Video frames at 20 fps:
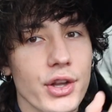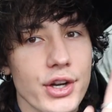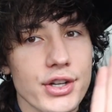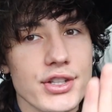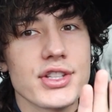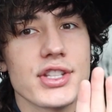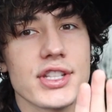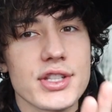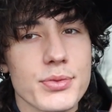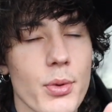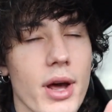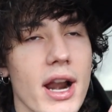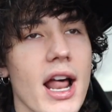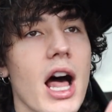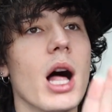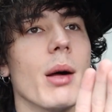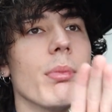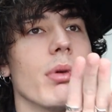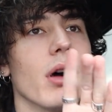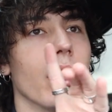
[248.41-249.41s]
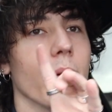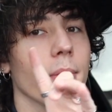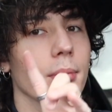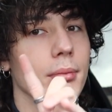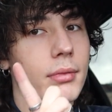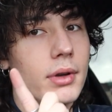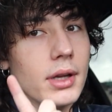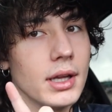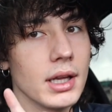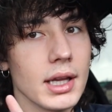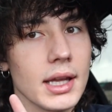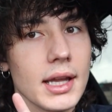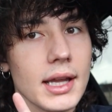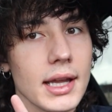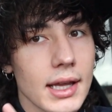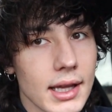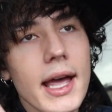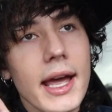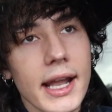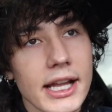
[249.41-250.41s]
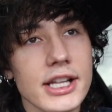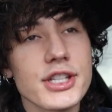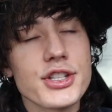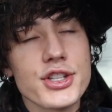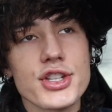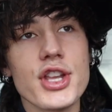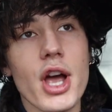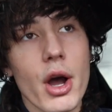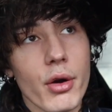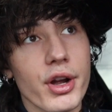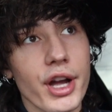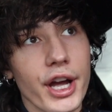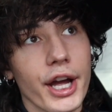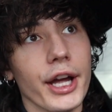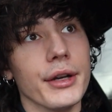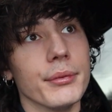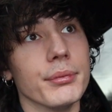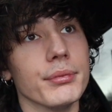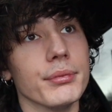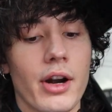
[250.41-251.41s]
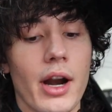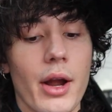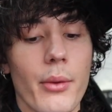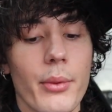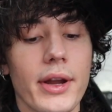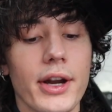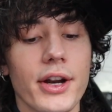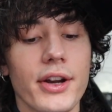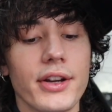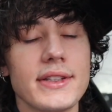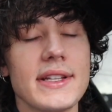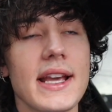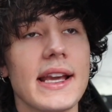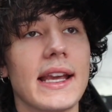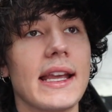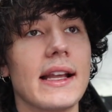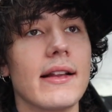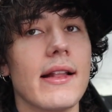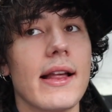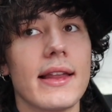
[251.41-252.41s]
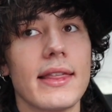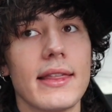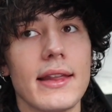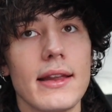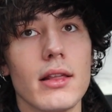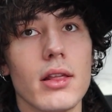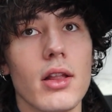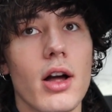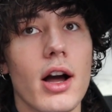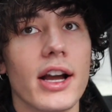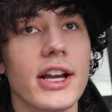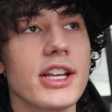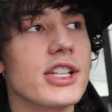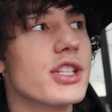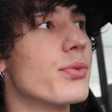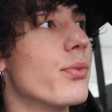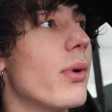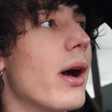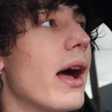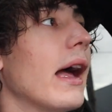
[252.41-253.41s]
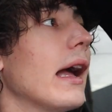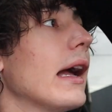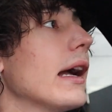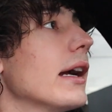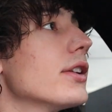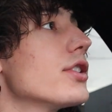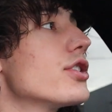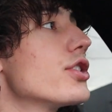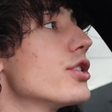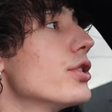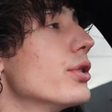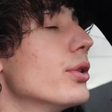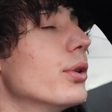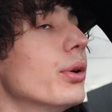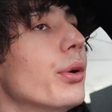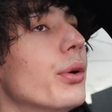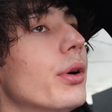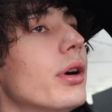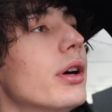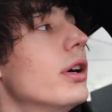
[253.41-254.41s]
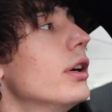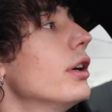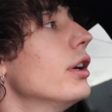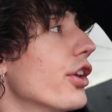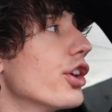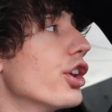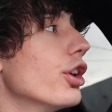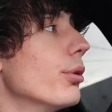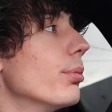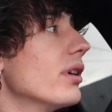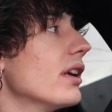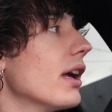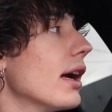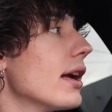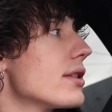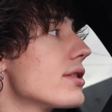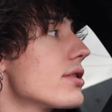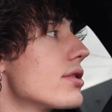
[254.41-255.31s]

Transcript: There's this one album and it's so good. right, we are taking like the longest way to the UPS